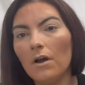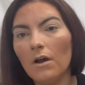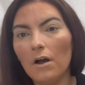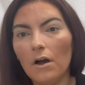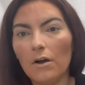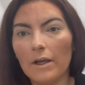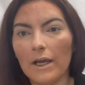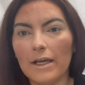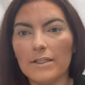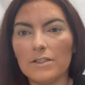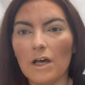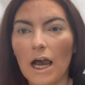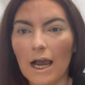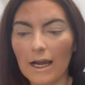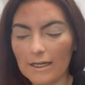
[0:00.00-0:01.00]
Okay, so
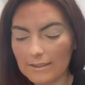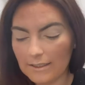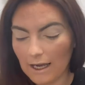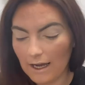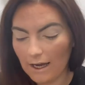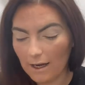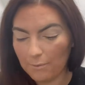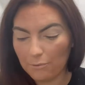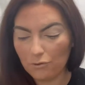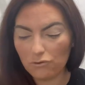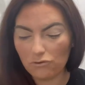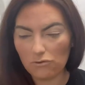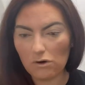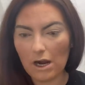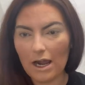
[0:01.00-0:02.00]
eyes are
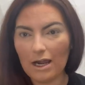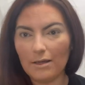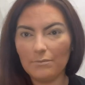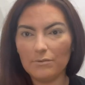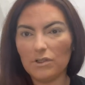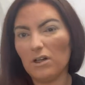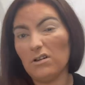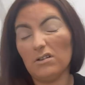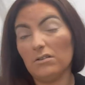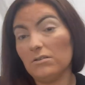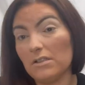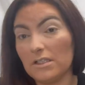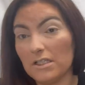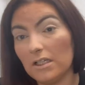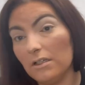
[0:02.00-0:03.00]
primed or
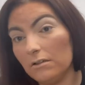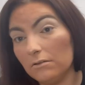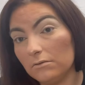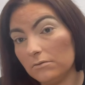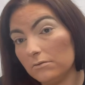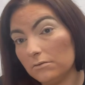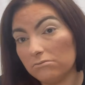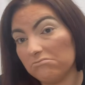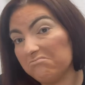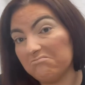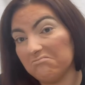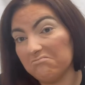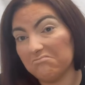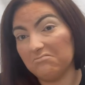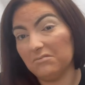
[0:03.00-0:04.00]
concealed
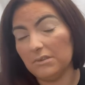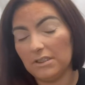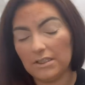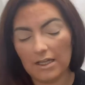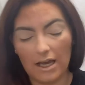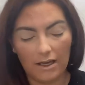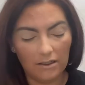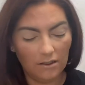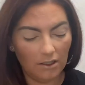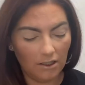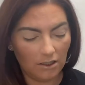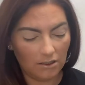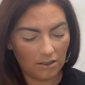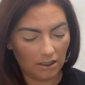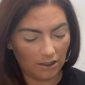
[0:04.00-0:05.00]
and set.
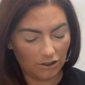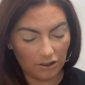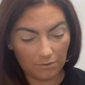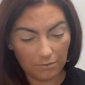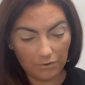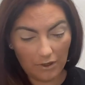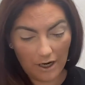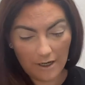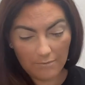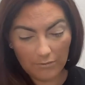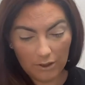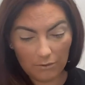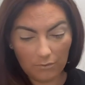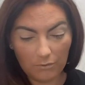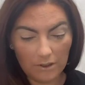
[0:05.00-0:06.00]
So, I just primed
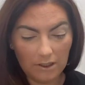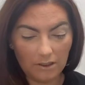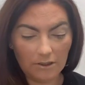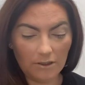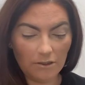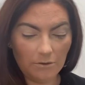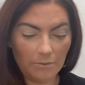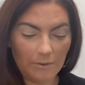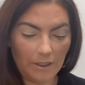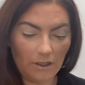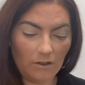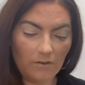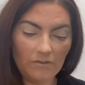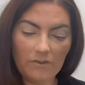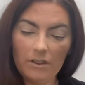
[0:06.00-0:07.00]
them with a little bit
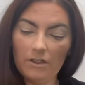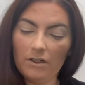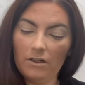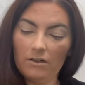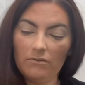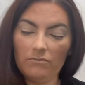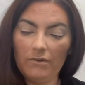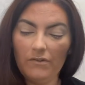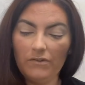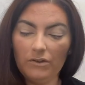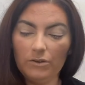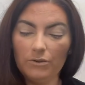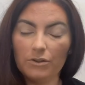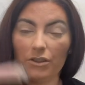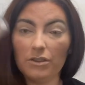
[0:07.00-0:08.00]
of the
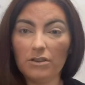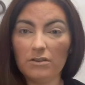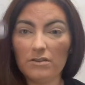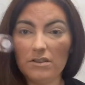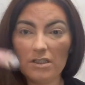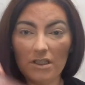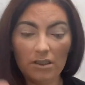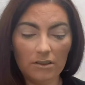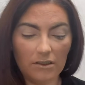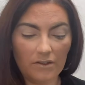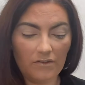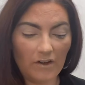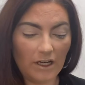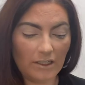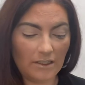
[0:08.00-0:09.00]
Revolution Conceal and
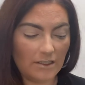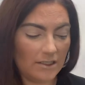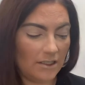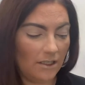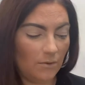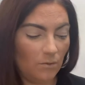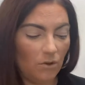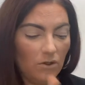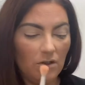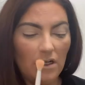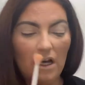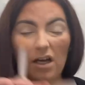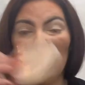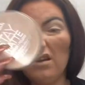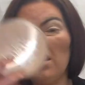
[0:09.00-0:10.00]
Defining C1
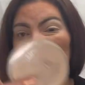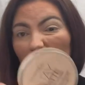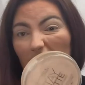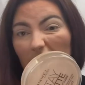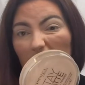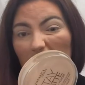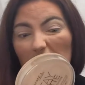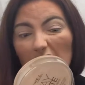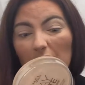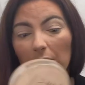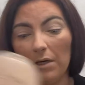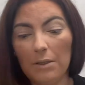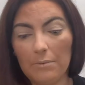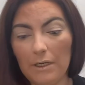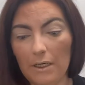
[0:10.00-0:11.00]
and the Stay
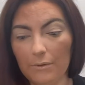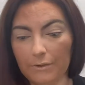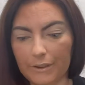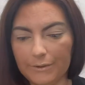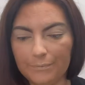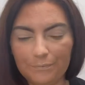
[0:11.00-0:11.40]
Matte Powder.